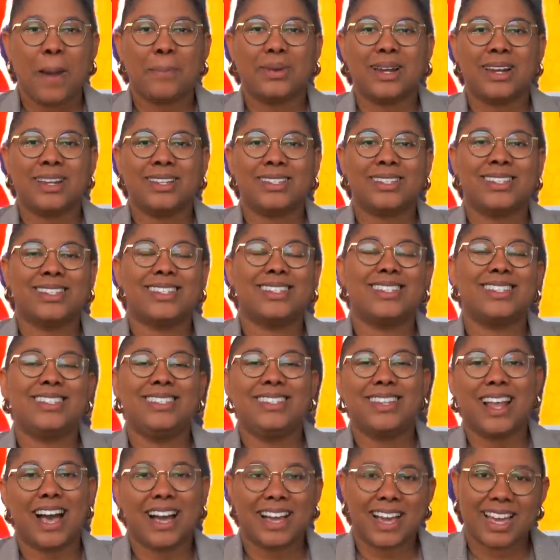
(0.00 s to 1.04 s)
but it's this
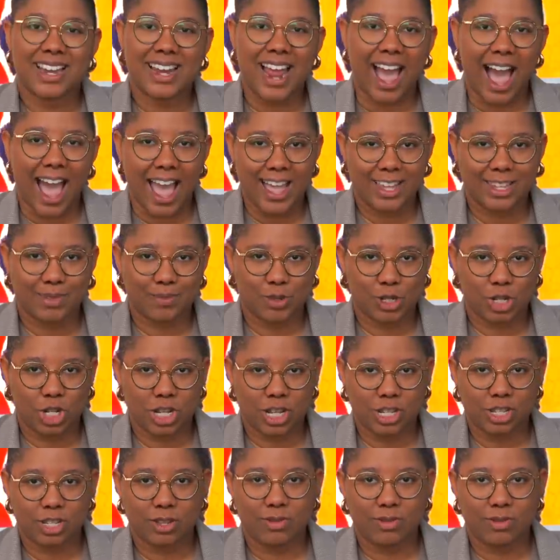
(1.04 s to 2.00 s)
nugget ice machine.